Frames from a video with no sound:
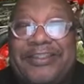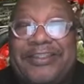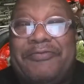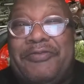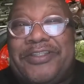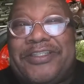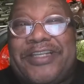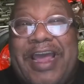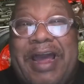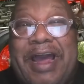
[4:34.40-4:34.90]
would
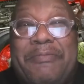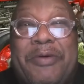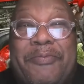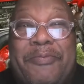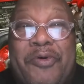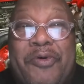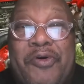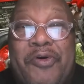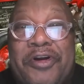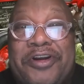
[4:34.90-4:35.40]
say, I'm a
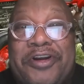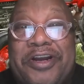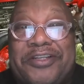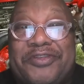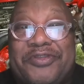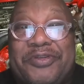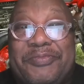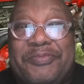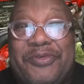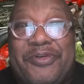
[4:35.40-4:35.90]
poor
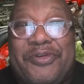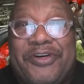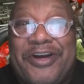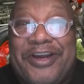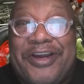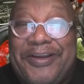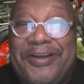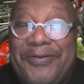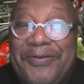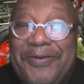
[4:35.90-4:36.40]
country
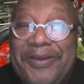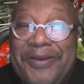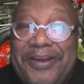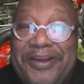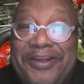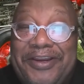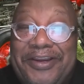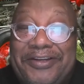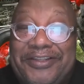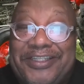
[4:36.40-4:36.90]
boy,
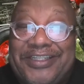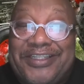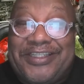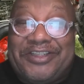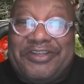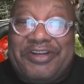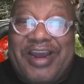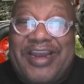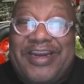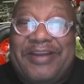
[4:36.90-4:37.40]
just
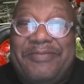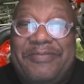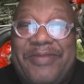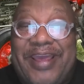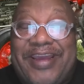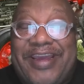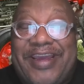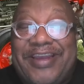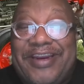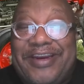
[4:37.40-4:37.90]
trying to
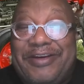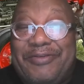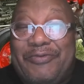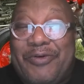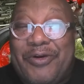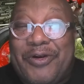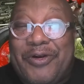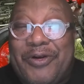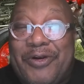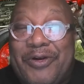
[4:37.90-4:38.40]
make it in the
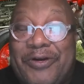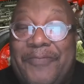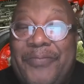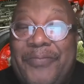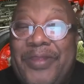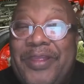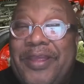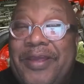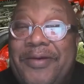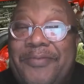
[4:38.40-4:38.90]
world.
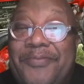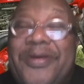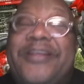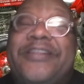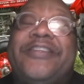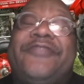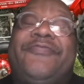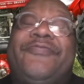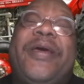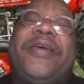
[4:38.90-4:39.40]
But this
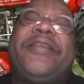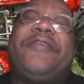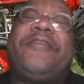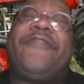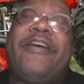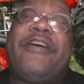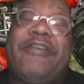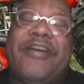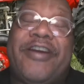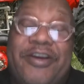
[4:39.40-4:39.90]
has been a
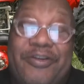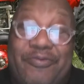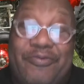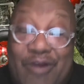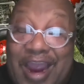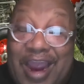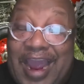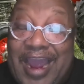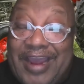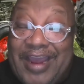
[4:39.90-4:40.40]
very good
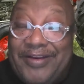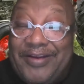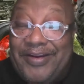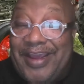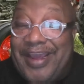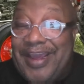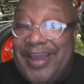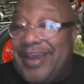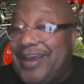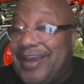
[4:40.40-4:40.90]
ride,
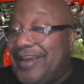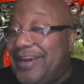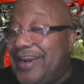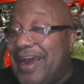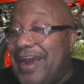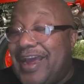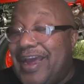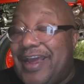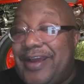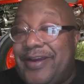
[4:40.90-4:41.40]
and
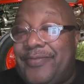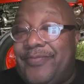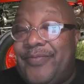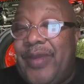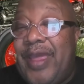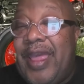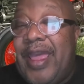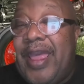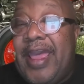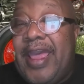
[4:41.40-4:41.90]
I am
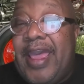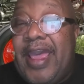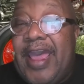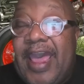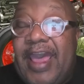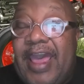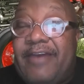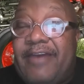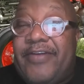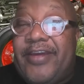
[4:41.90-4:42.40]

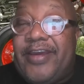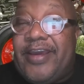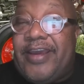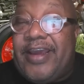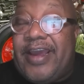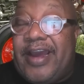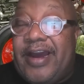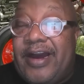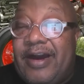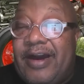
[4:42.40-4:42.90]
having
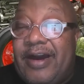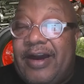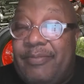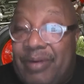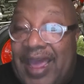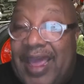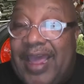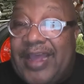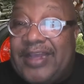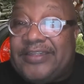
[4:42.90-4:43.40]
a
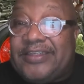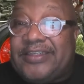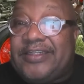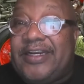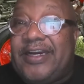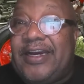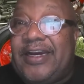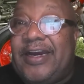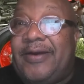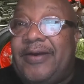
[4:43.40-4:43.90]
blast.
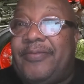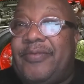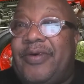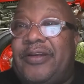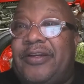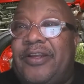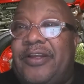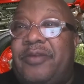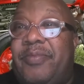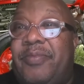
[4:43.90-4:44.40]
A
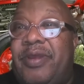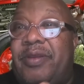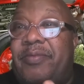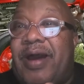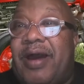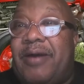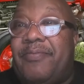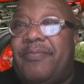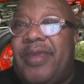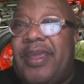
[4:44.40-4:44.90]
little bit
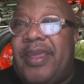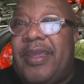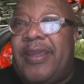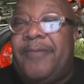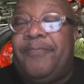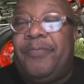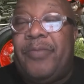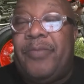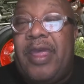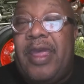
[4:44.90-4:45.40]
about me.
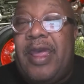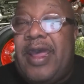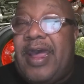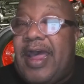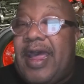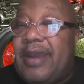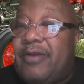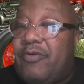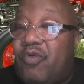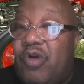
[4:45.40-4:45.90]

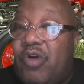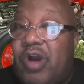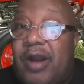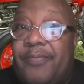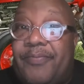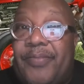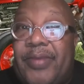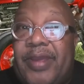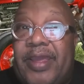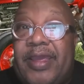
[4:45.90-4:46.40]
I grew
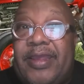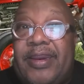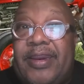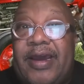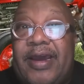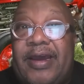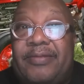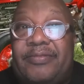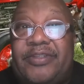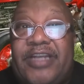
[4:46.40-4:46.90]
up
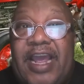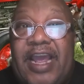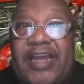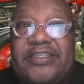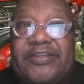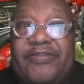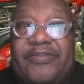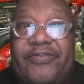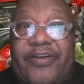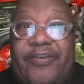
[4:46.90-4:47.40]
in
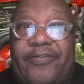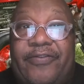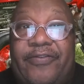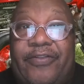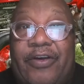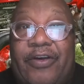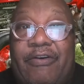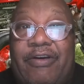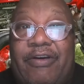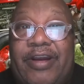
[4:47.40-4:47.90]
Jacksonville,
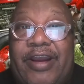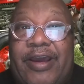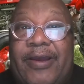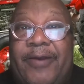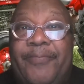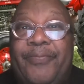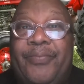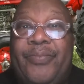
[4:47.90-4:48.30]
Florida.